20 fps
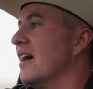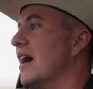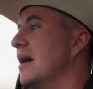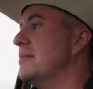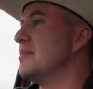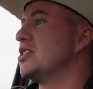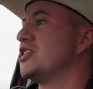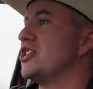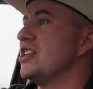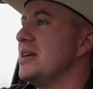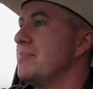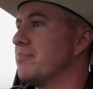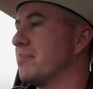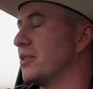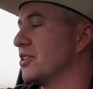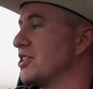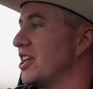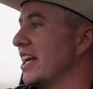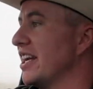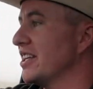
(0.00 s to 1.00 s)
I'm a sheep
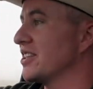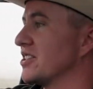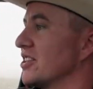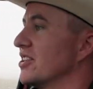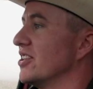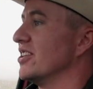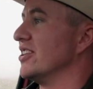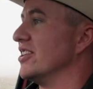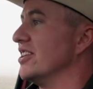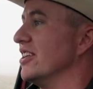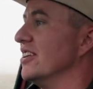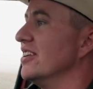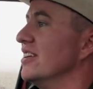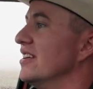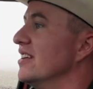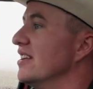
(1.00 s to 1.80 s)
protector.